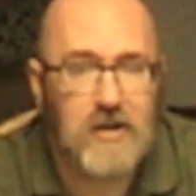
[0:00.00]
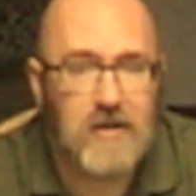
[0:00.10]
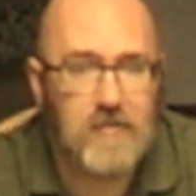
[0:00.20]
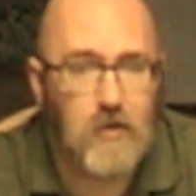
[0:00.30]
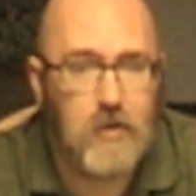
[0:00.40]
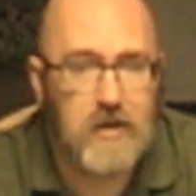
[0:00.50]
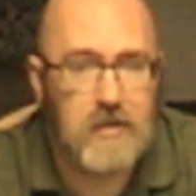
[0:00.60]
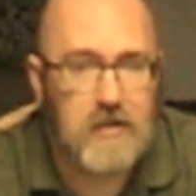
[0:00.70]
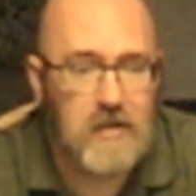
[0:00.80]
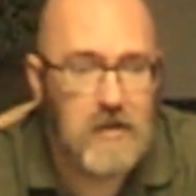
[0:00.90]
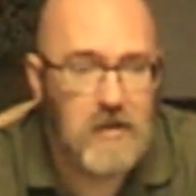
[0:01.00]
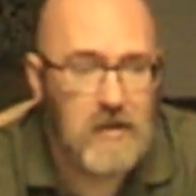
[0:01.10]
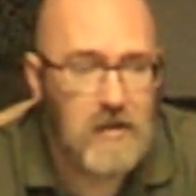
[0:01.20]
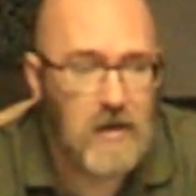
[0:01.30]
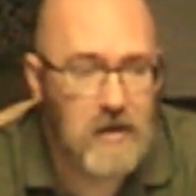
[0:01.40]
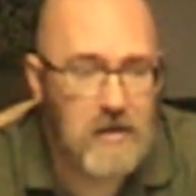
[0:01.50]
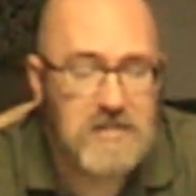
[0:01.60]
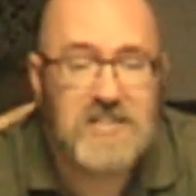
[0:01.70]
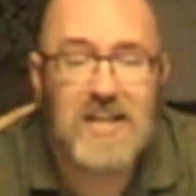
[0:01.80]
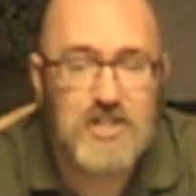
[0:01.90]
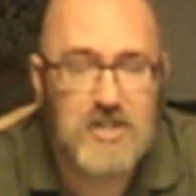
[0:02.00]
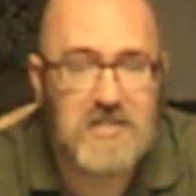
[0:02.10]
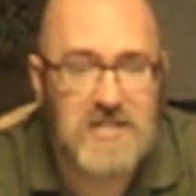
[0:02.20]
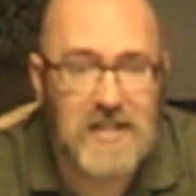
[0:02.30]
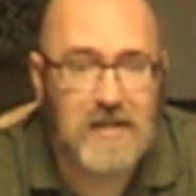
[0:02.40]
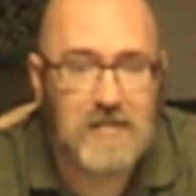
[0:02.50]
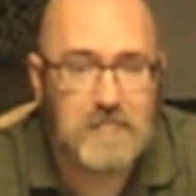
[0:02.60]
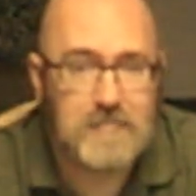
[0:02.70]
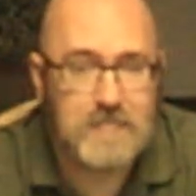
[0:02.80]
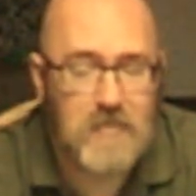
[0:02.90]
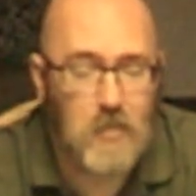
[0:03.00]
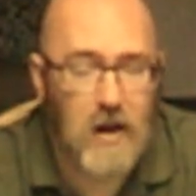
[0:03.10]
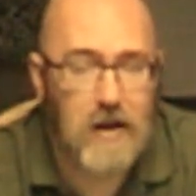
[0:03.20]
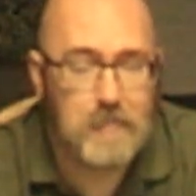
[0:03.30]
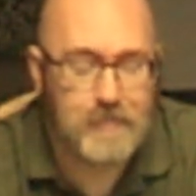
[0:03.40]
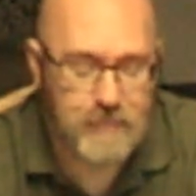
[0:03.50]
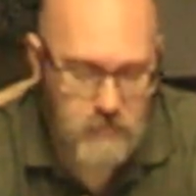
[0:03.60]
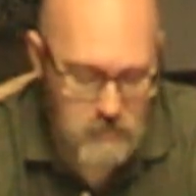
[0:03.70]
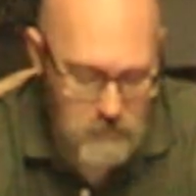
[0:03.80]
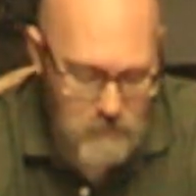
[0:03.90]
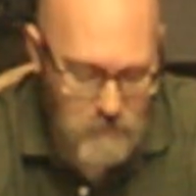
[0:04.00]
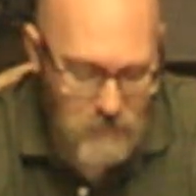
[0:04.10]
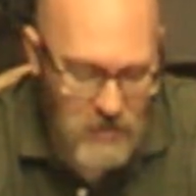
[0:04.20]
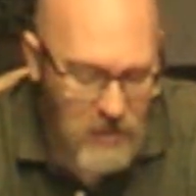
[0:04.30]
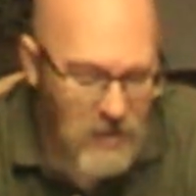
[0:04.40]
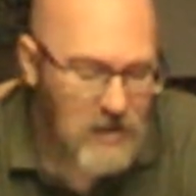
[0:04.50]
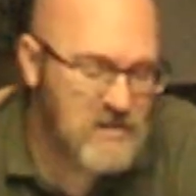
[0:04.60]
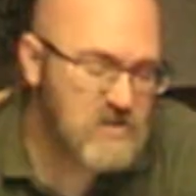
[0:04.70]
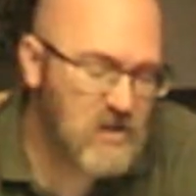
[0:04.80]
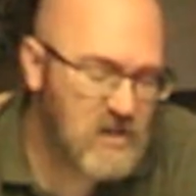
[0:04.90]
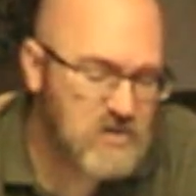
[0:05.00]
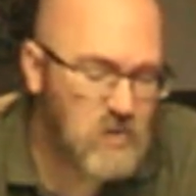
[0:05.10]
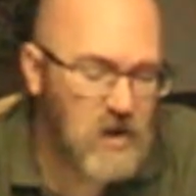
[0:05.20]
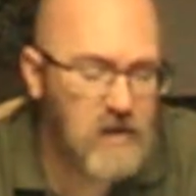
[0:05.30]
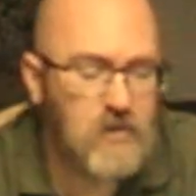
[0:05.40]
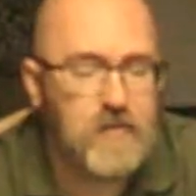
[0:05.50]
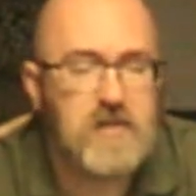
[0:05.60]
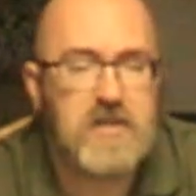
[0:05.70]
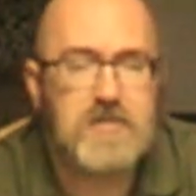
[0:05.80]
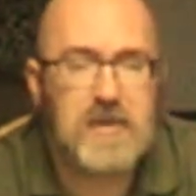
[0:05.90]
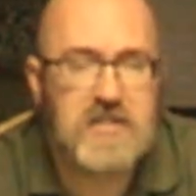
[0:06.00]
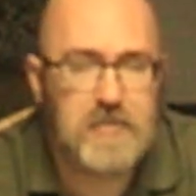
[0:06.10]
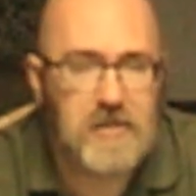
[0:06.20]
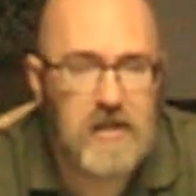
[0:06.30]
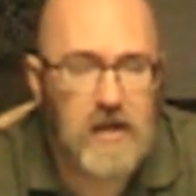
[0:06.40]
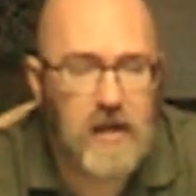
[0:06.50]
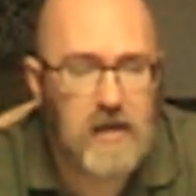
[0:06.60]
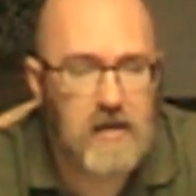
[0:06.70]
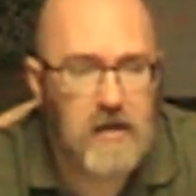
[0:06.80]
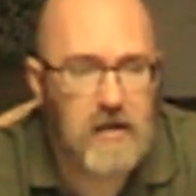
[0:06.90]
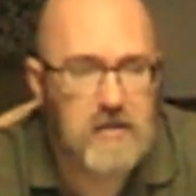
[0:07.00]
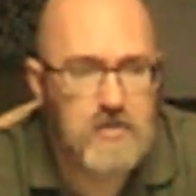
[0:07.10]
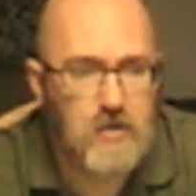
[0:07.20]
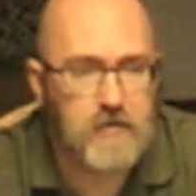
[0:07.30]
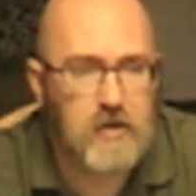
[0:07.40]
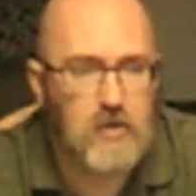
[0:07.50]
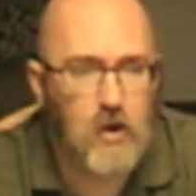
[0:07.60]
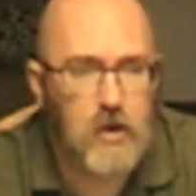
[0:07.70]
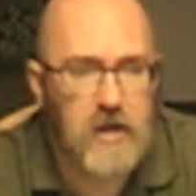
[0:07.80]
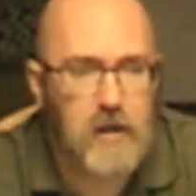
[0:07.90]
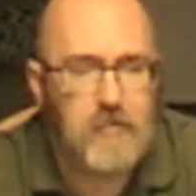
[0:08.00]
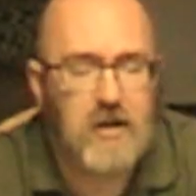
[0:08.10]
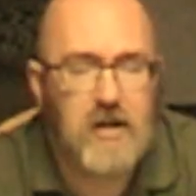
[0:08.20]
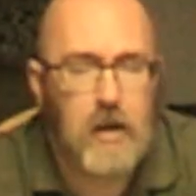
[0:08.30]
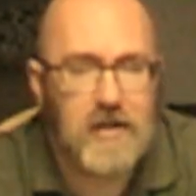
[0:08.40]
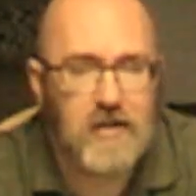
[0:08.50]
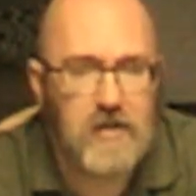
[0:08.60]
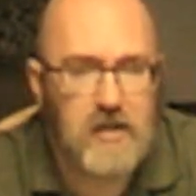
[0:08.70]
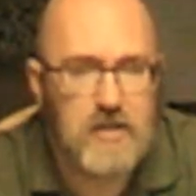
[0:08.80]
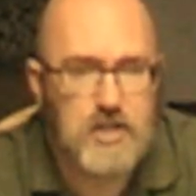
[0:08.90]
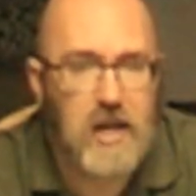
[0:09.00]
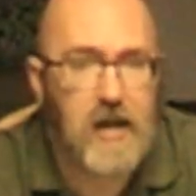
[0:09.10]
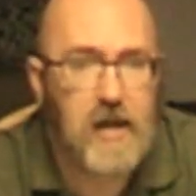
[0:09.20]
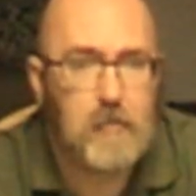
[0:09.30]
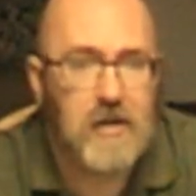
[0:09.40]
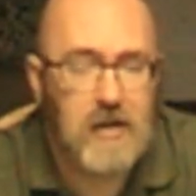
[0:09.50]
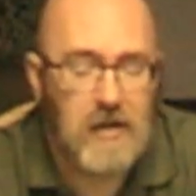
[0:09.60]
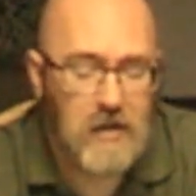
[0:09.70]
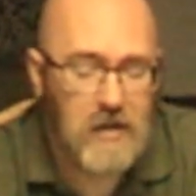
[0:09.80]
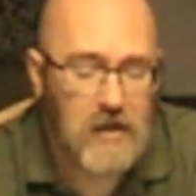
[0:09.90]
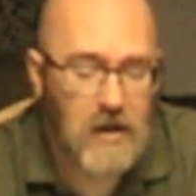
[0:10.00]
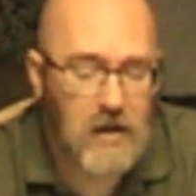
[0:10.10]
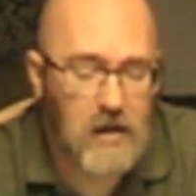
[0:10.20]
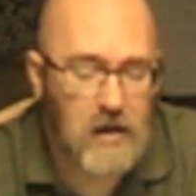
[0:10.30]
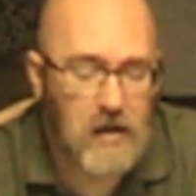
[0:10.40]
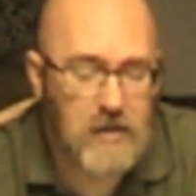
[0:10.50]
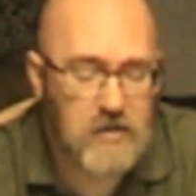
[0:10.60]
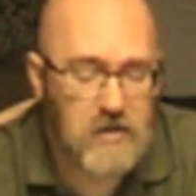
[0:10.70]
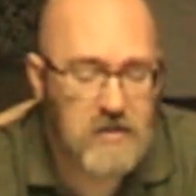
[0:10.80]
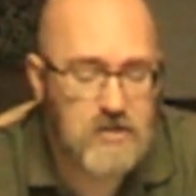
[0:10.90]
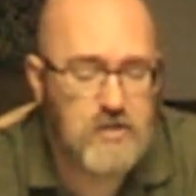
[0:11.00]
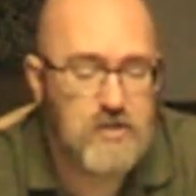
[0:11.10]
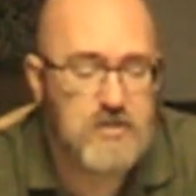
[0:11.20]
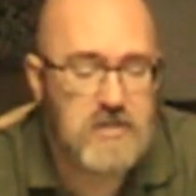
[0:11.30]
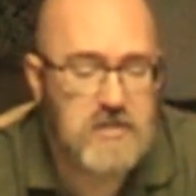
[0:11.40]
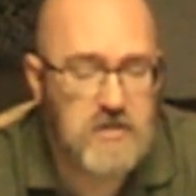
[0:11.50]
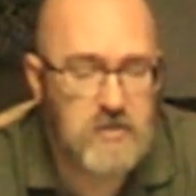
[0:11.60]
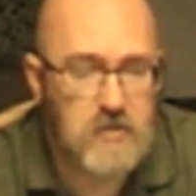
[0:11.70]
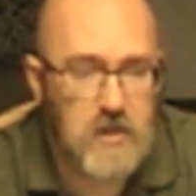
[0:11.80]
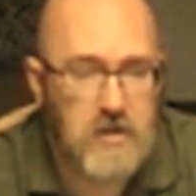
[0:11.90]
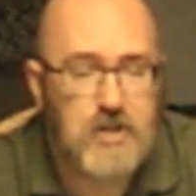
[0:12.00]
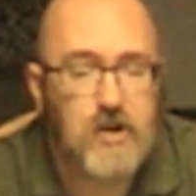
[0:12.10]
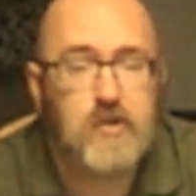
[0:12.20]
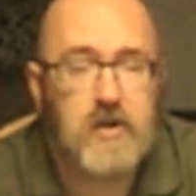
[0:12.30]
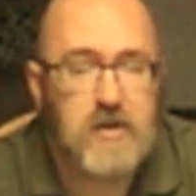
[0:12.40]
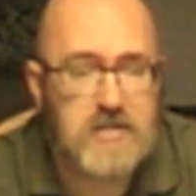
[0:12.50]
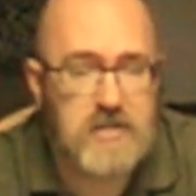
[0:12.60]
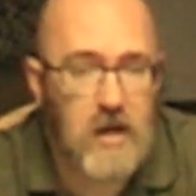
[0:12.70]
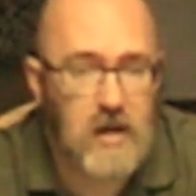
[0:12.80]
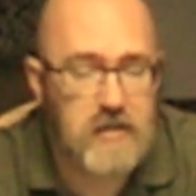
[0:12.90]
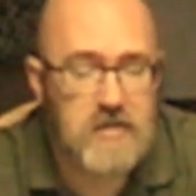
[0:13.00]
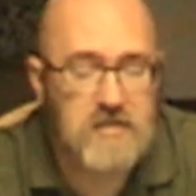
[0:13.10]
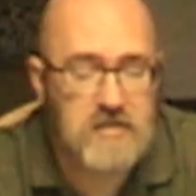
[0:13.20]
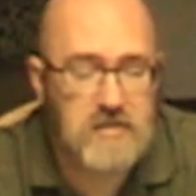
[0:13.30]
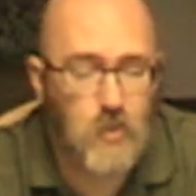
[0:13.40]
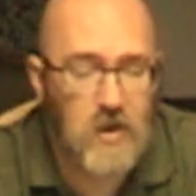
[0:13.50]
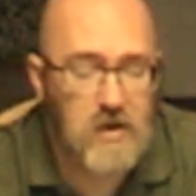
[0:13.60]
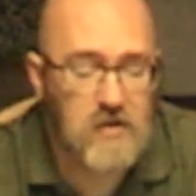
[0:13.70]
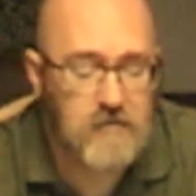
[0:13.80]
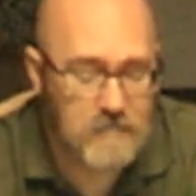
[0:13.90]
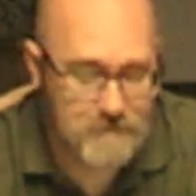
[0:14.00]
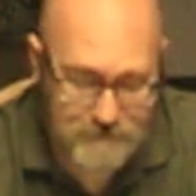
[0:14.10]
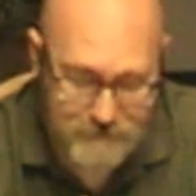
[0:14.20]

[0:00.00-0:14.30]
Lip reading: 30 and 40 sessions in, right? And so that's why UFTA is meant to be a sort of a growing up or coming of age game. You can introduce it to children as young as 12,